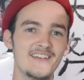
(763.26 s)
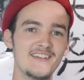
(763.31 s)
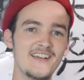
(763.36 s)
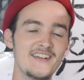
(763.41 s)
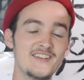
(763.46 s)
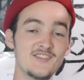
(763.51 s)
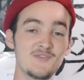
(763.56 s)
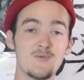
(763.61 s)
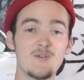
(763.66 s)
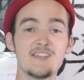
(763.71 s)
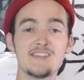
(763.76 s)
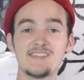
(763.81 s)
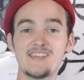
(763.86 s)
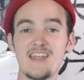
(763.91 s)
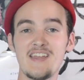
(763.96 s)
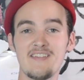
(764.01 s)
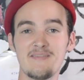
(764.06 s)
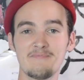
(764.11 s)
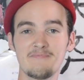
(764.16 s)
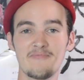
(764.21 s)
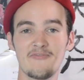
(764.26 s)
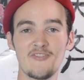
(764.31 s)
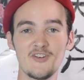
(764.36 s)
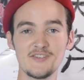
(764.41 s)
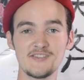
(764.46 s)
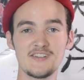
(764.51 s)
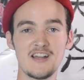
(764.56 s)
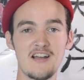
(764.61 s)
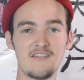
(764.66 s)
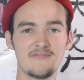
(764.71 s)
just want to say,
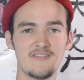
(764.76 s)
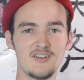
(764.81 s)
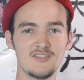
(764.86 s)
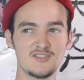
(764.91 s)
first off,